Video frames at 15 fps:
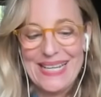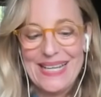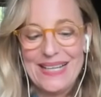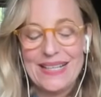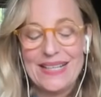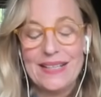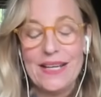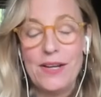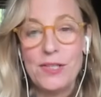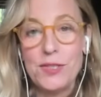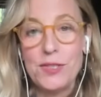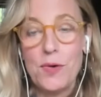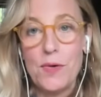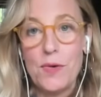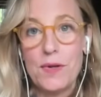Claire,
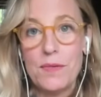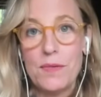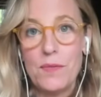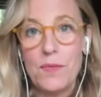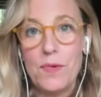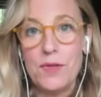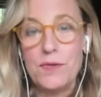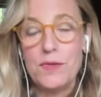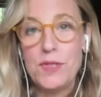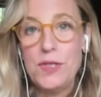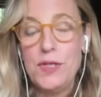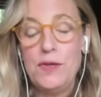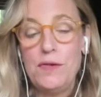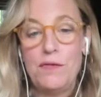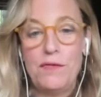so what do
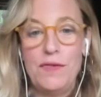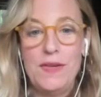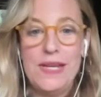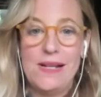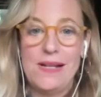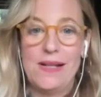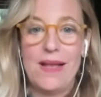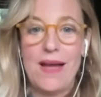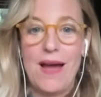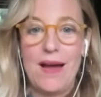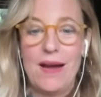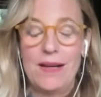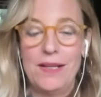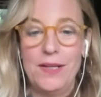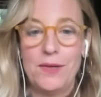you feel
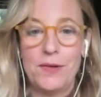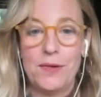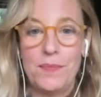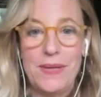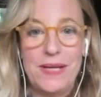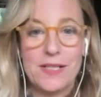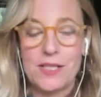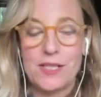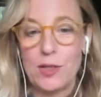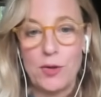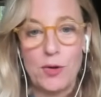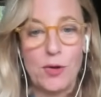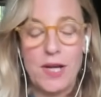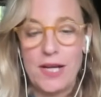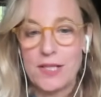are your biggest
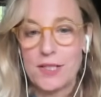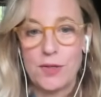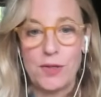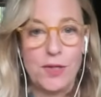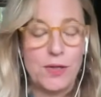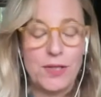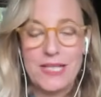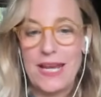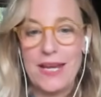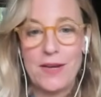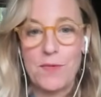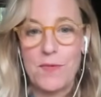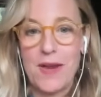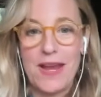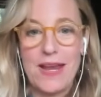learnings or your
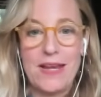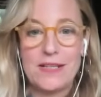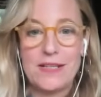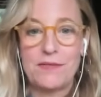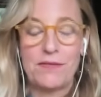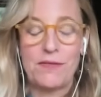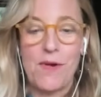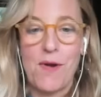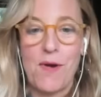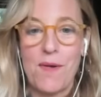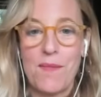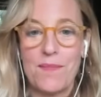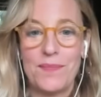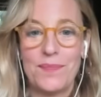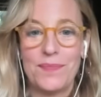takeaways
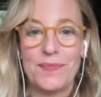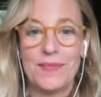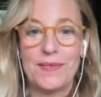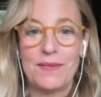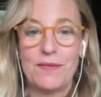from